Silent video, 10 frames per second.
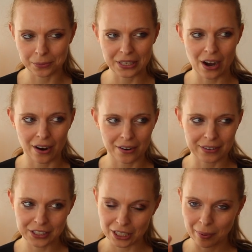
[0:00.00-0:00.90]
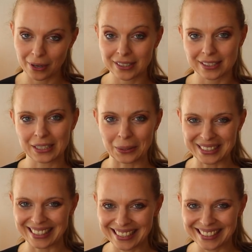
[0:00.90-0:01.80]
we are reaching points in
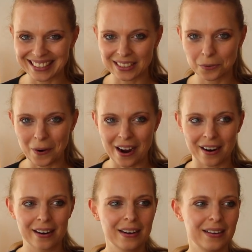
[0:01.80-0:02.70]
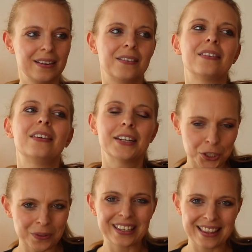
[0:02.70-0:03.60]
negotiations where
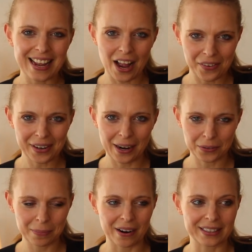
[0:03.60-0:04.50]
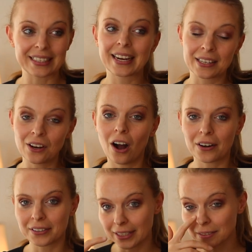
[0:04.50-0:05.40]
literally the other counterparty
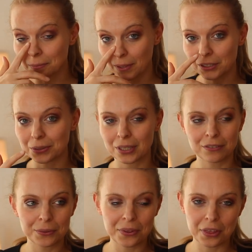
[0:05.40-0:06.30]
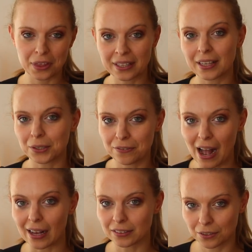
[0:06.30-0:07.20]
cannot or doesn't want to give you the thing that you've
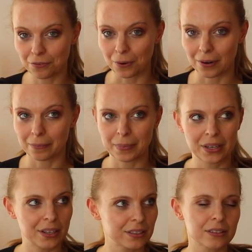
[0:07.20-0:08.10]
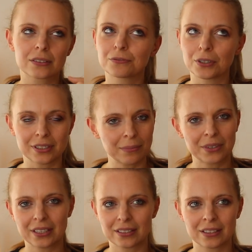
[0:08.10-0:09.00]
asked for because for some
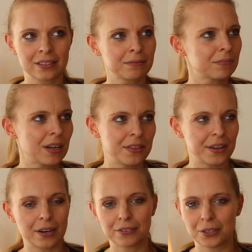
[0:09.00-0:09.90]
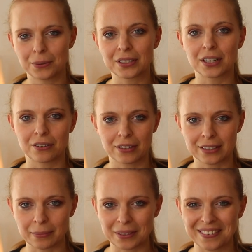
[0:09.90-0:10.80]
reason, in their view, it's
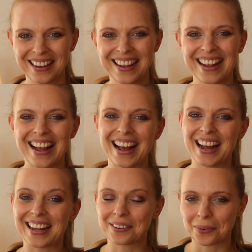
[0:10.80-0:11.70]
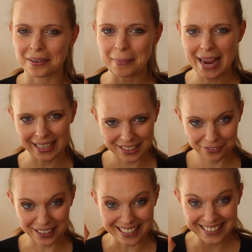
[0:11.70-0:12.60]
unreasonable. And what makes
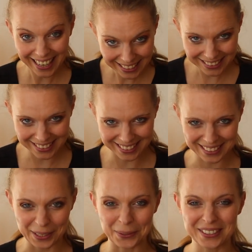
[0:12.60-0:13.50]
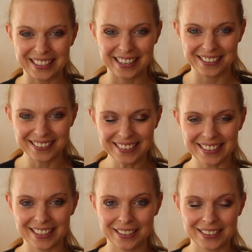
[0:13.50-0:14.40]
fantastic negotiators
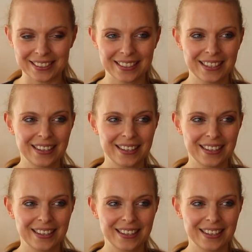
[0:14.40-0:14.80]
is